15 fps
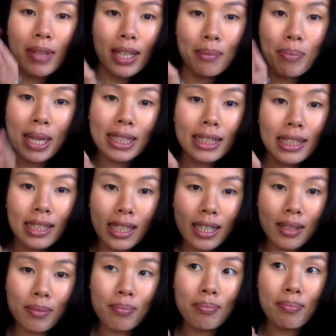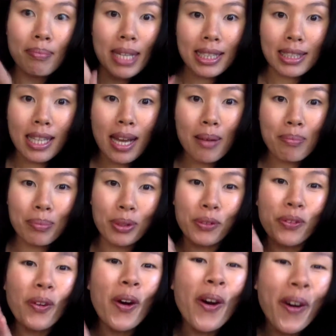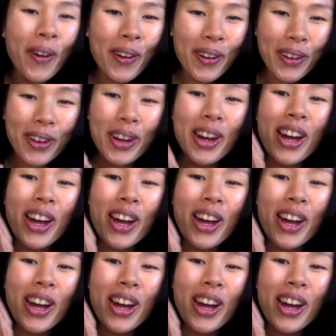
basically mess up before